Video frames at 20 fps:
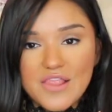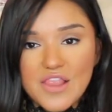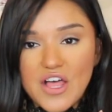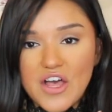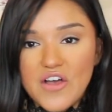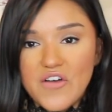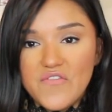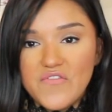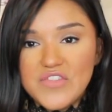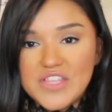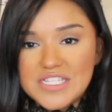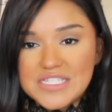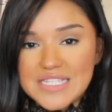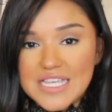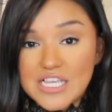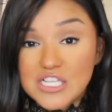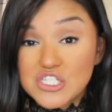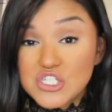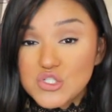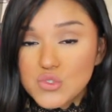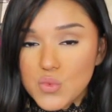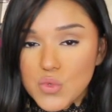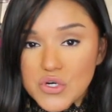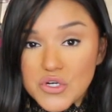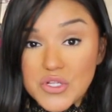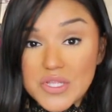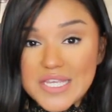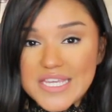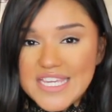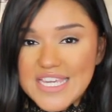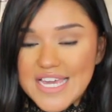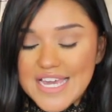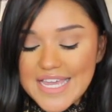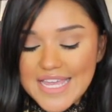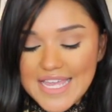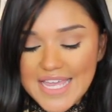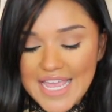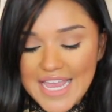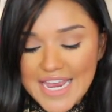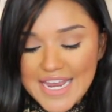love this like swirly
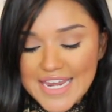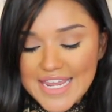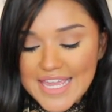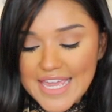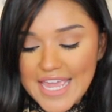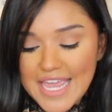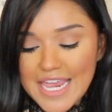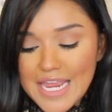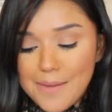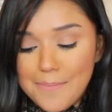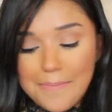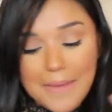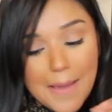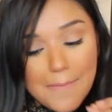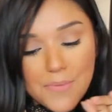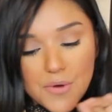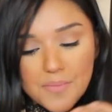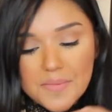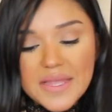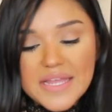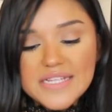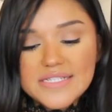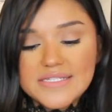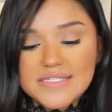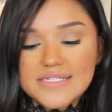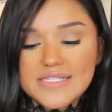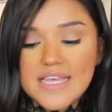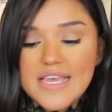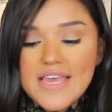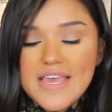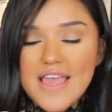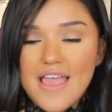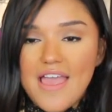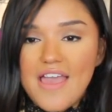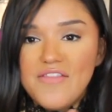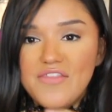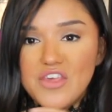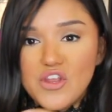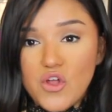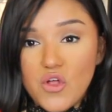candy cane peppermint.
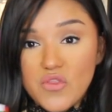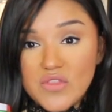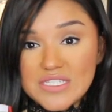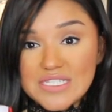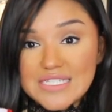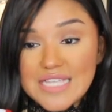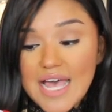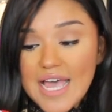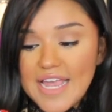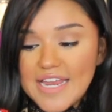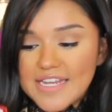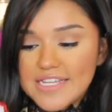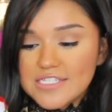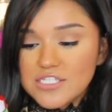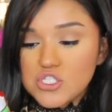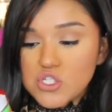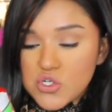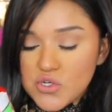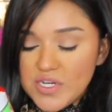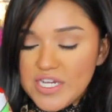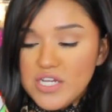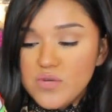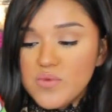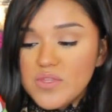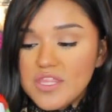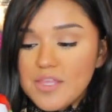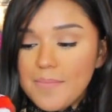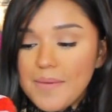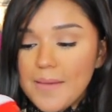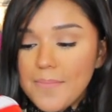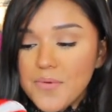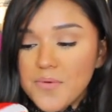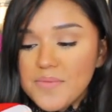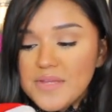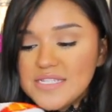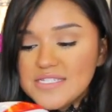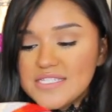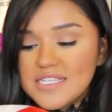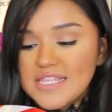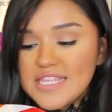And then on the side, it's green with the
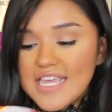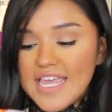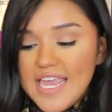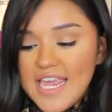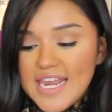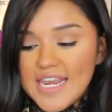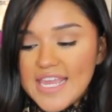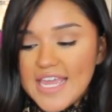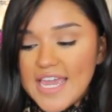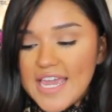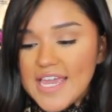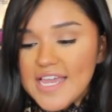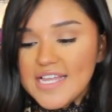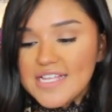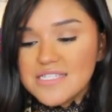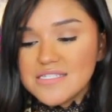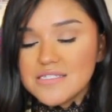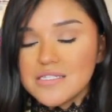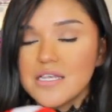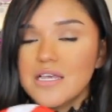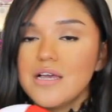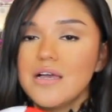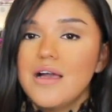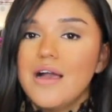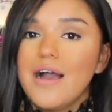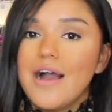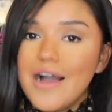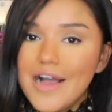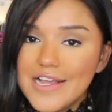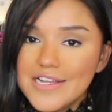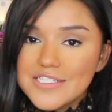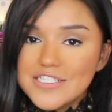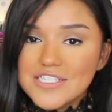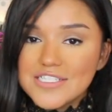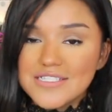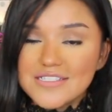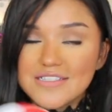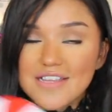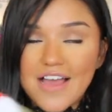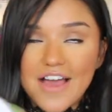peppermints and the candy canes. I
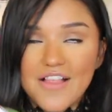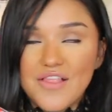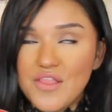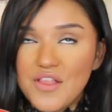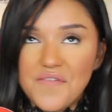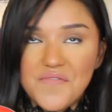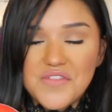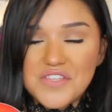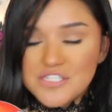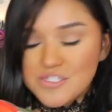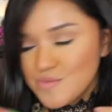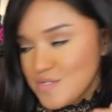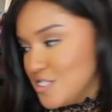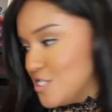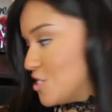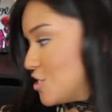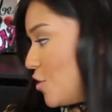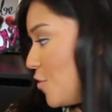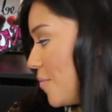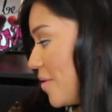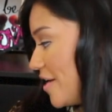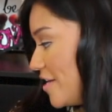just, I love this one so